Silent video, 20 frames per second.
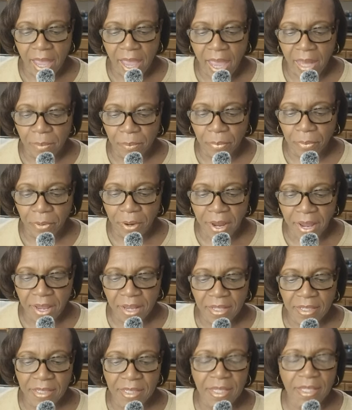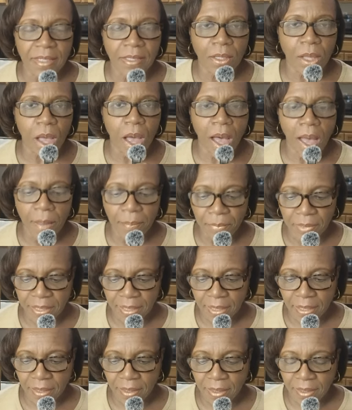and praise is
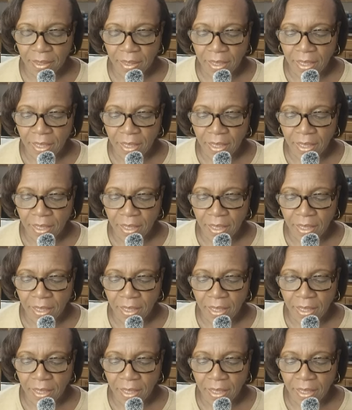comely.